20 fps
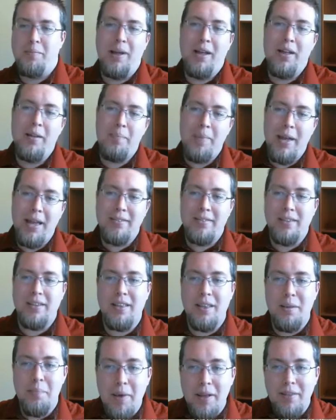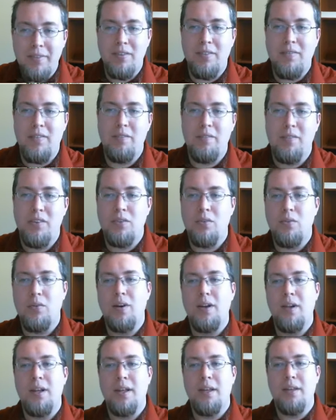but basically months of
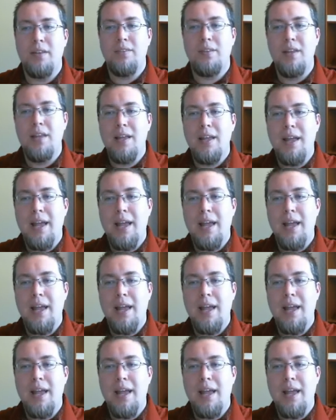inventory is